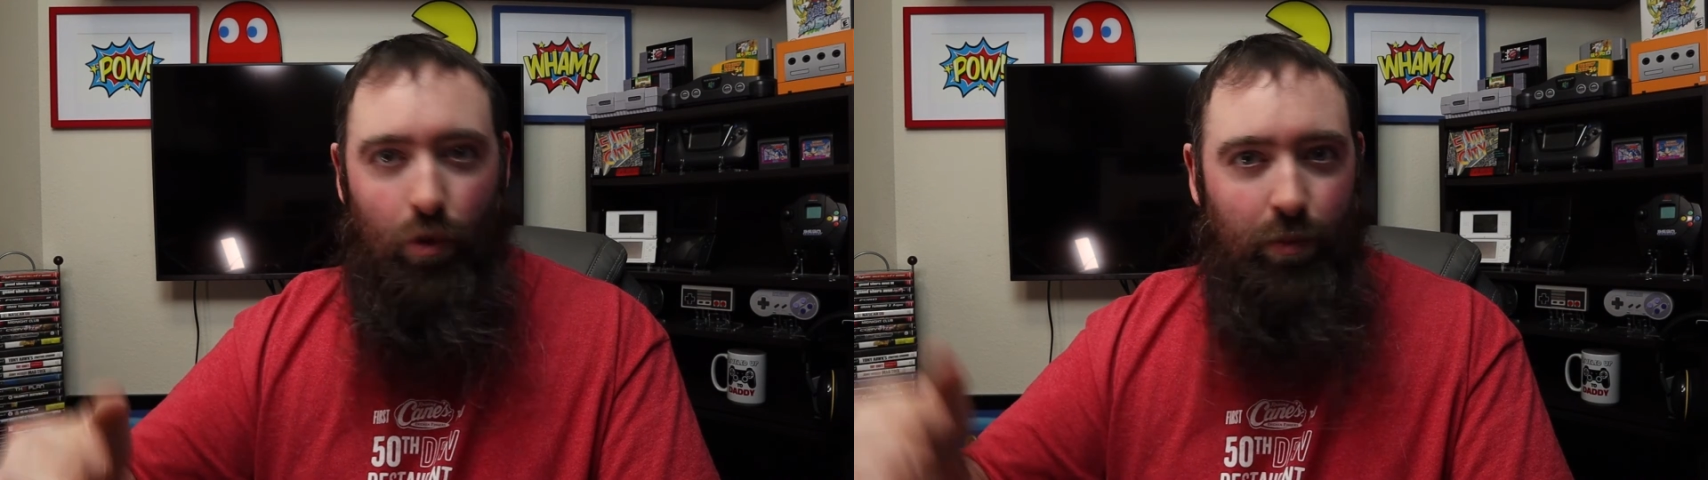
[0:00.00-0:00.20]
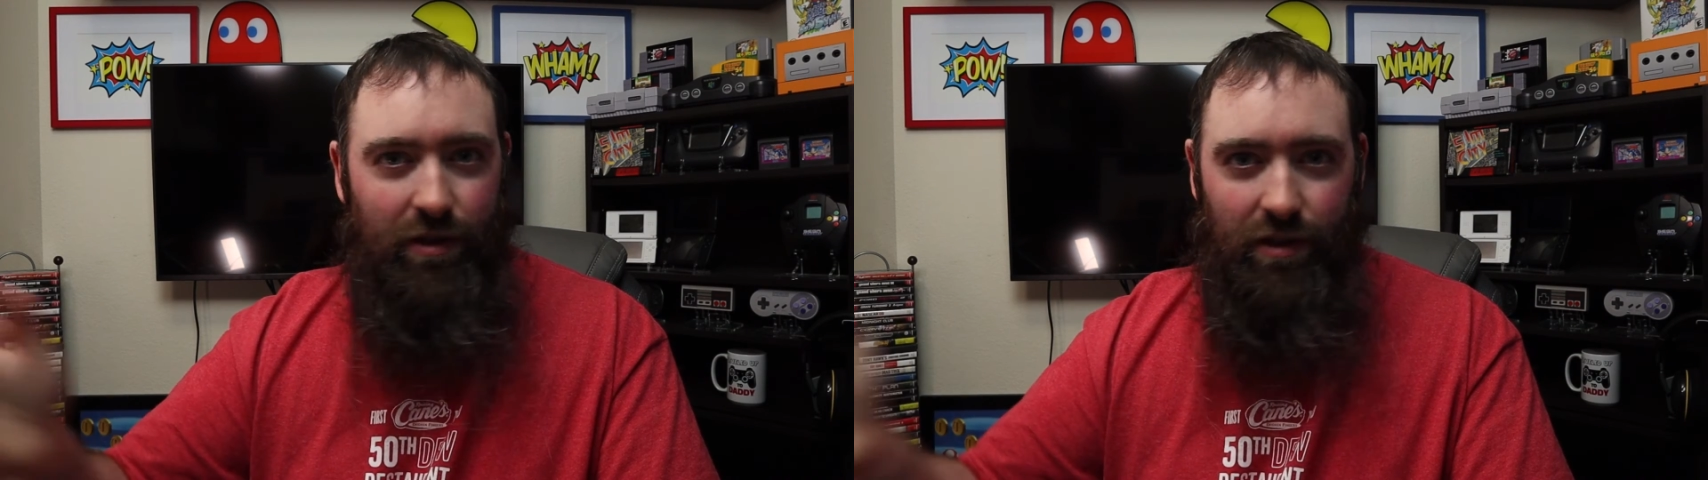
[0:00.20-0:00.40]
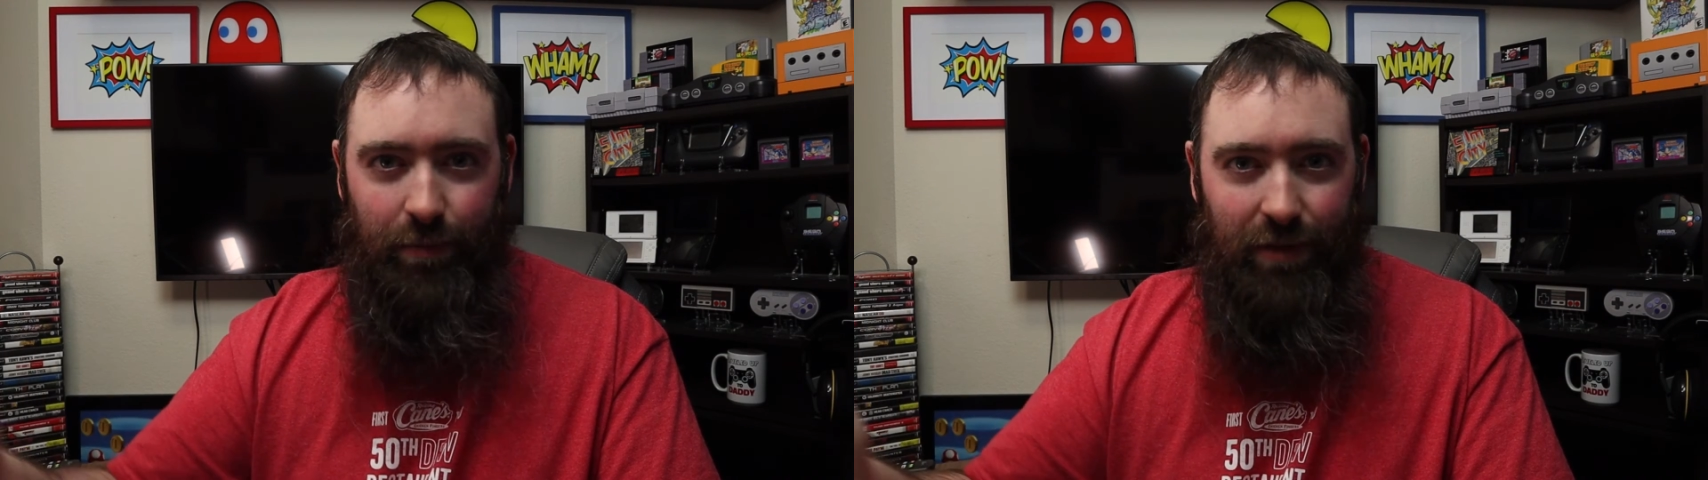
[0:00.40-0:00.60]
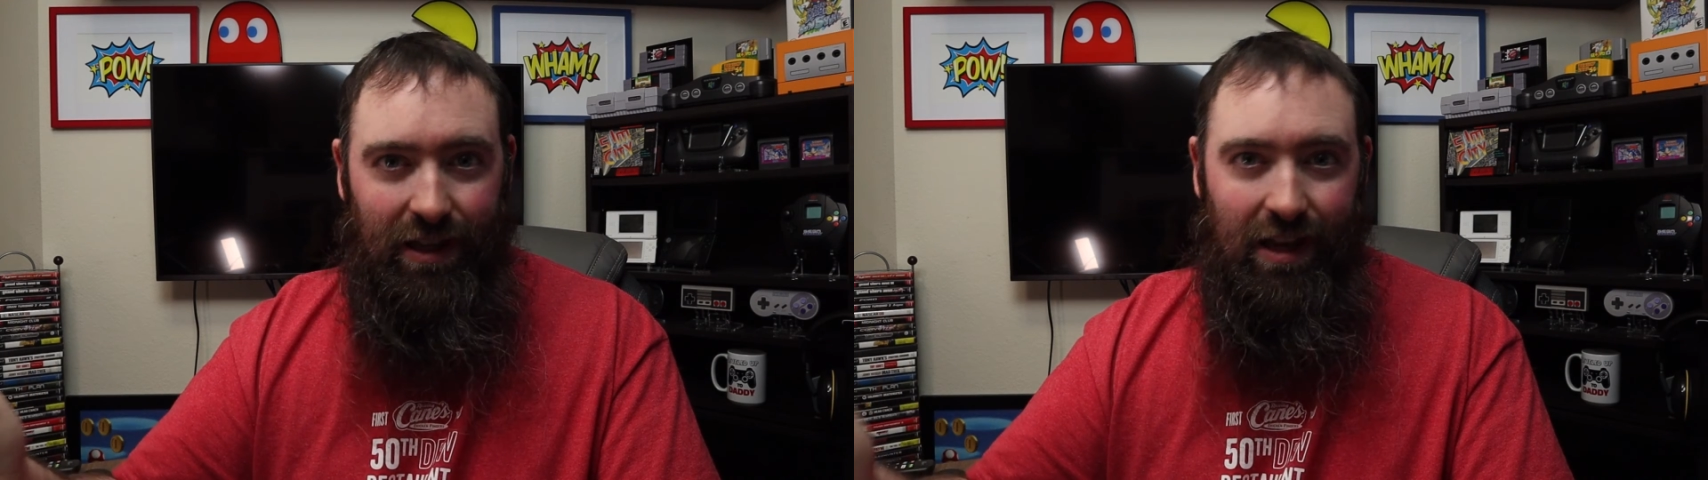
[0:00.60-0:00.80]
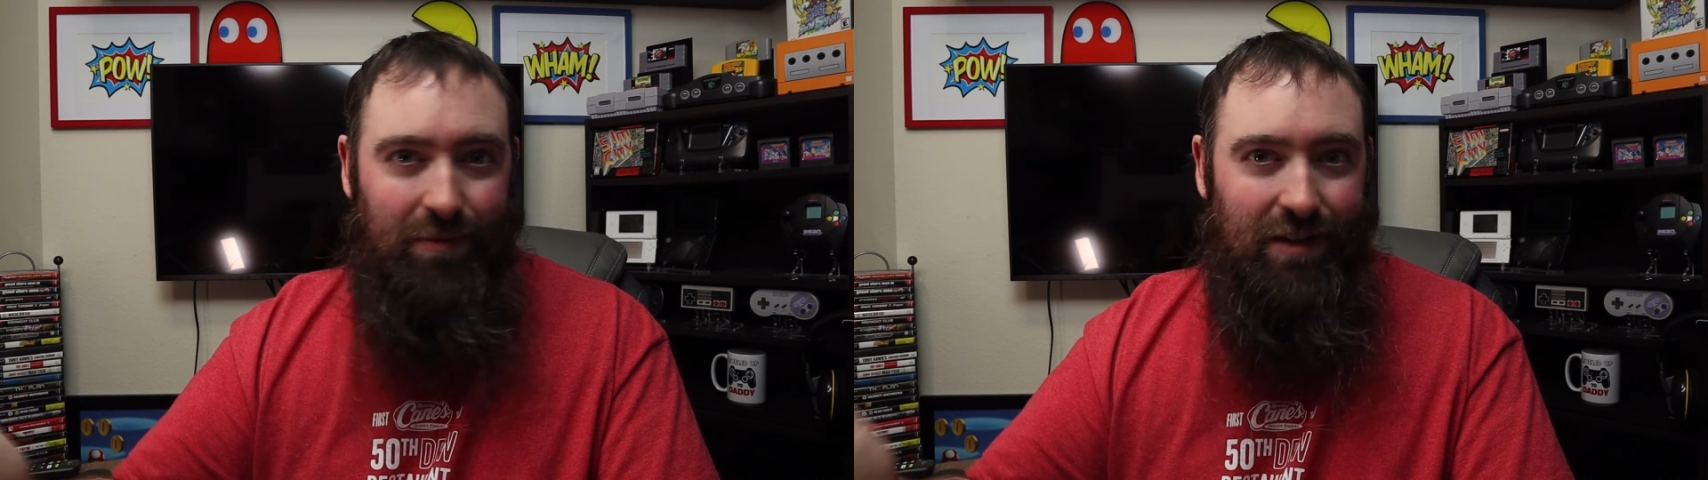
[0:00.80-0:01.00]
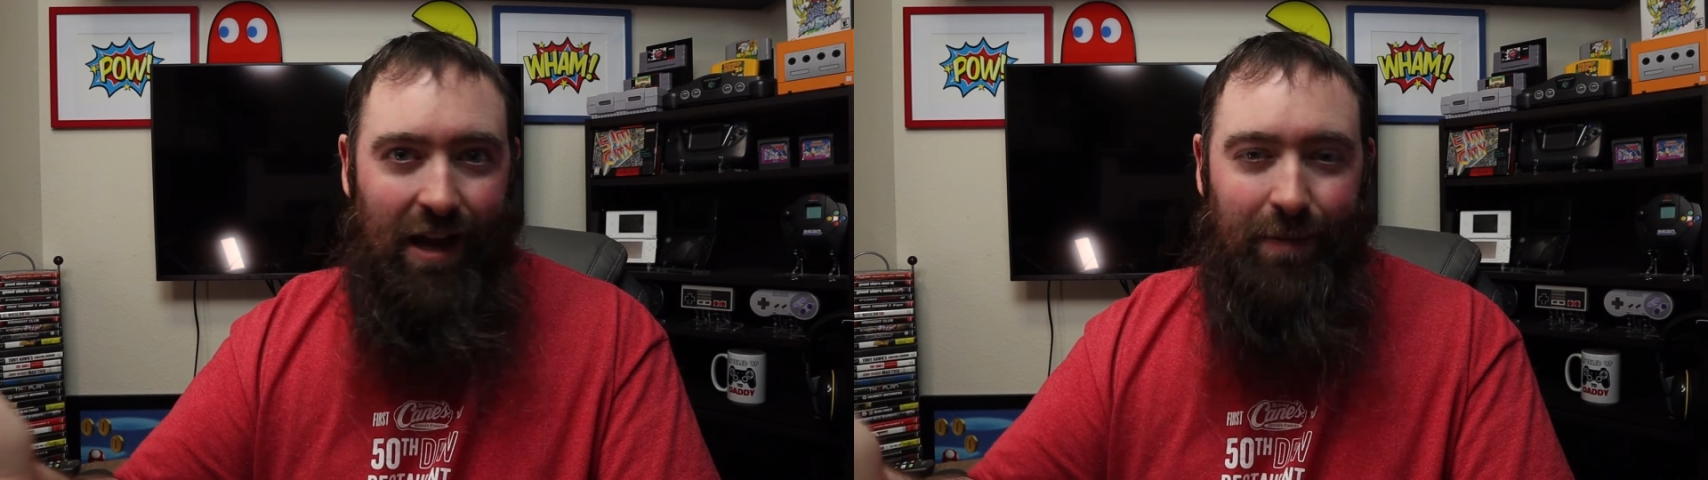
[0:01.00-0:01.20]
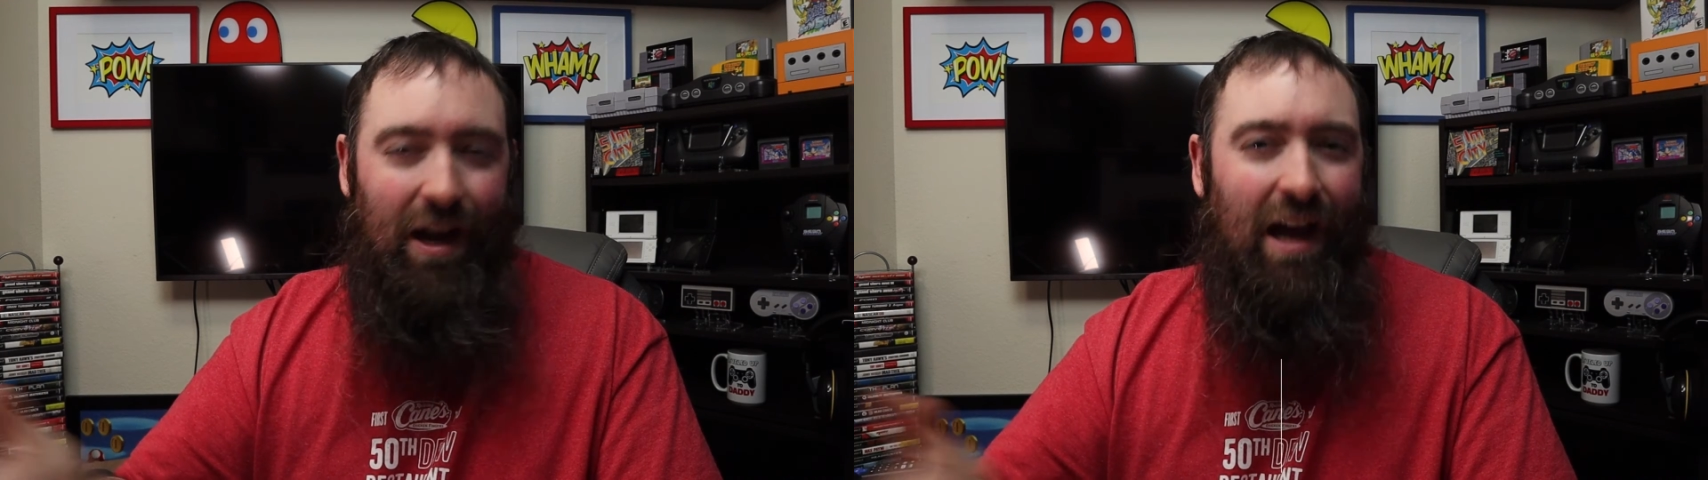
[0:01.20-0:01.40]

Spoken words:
opens up the games app.